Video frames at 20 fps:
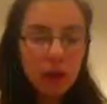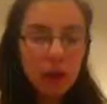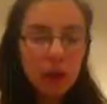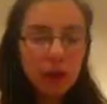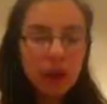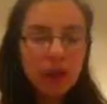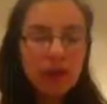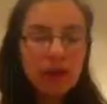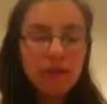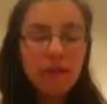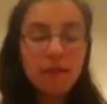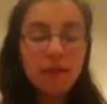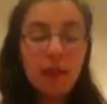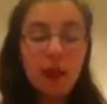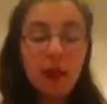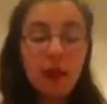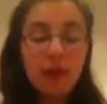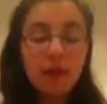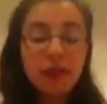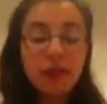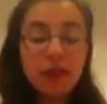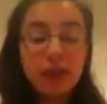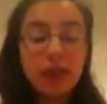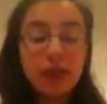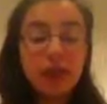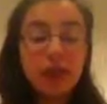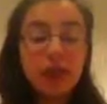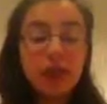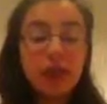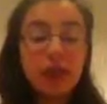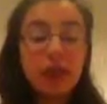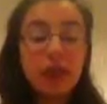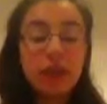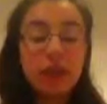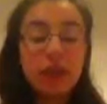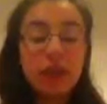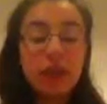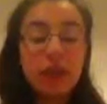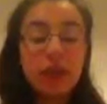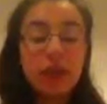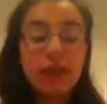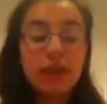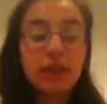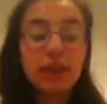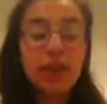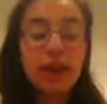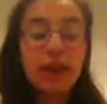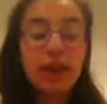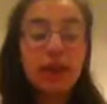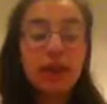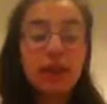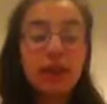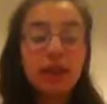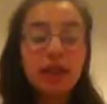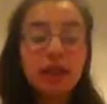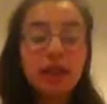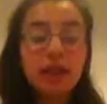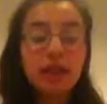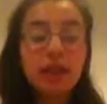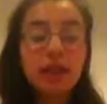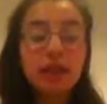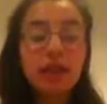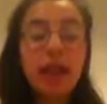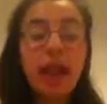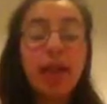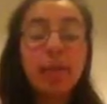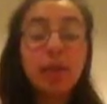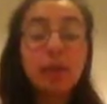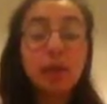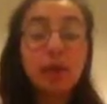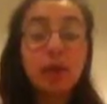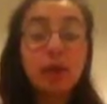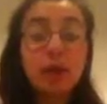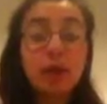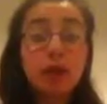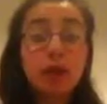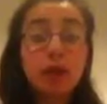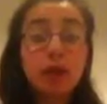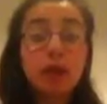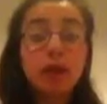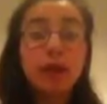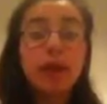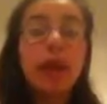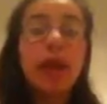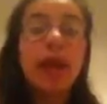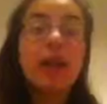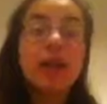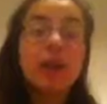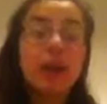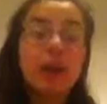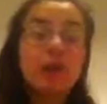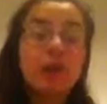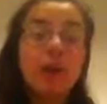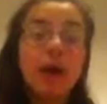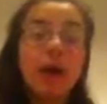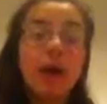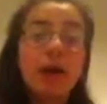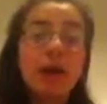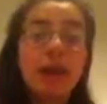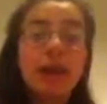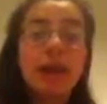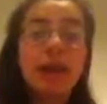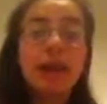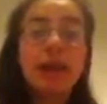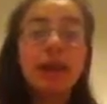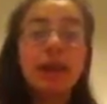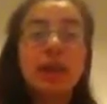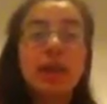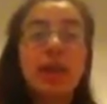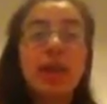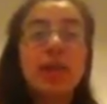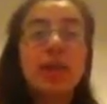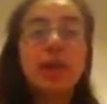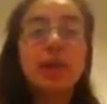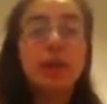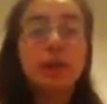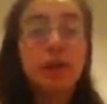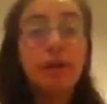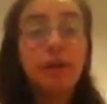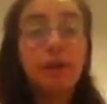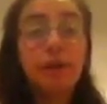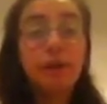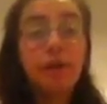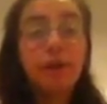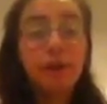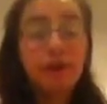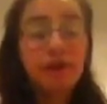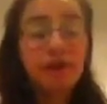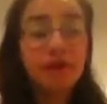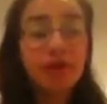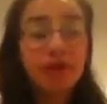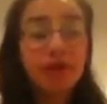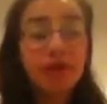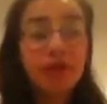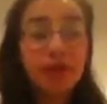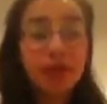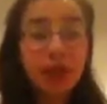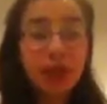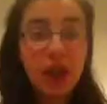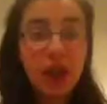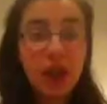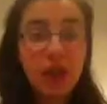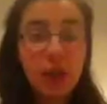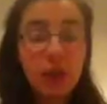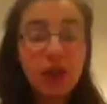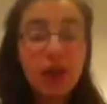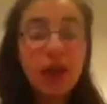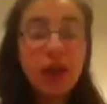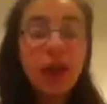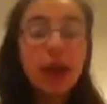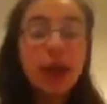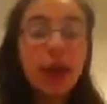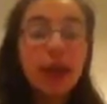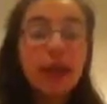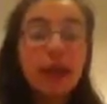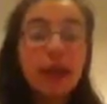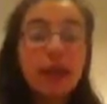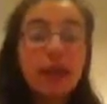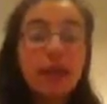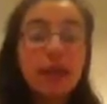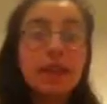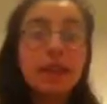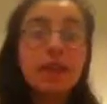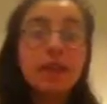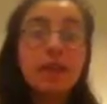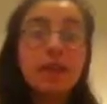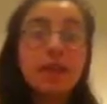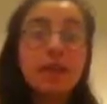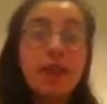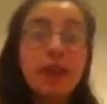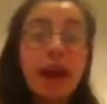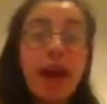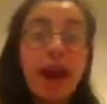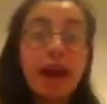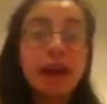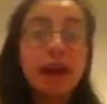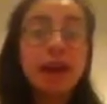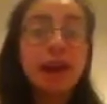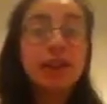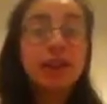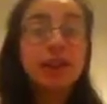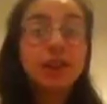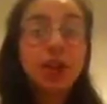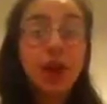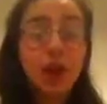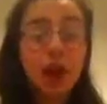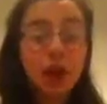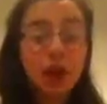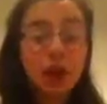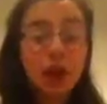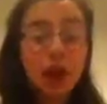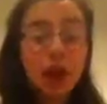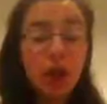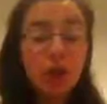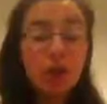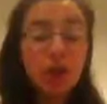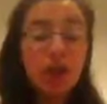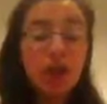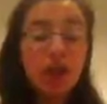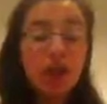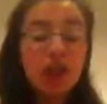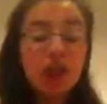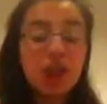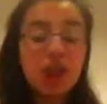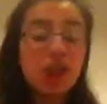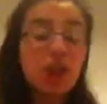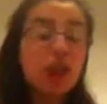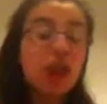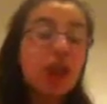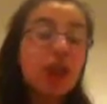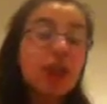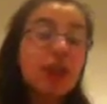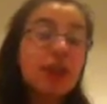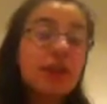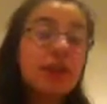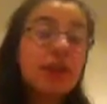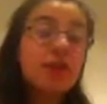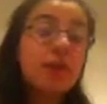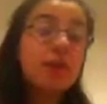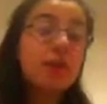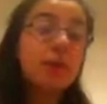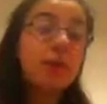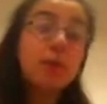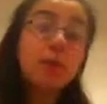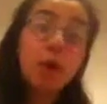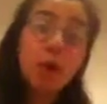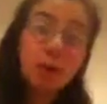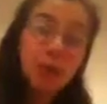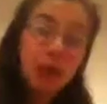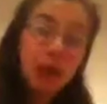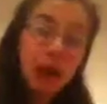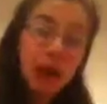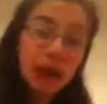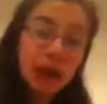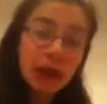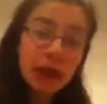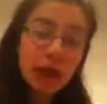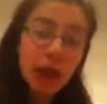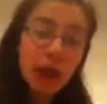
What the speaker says: is involved in is that the chemical that I talked about in another previous video is the silver halide salt, which in turn is silver bromide.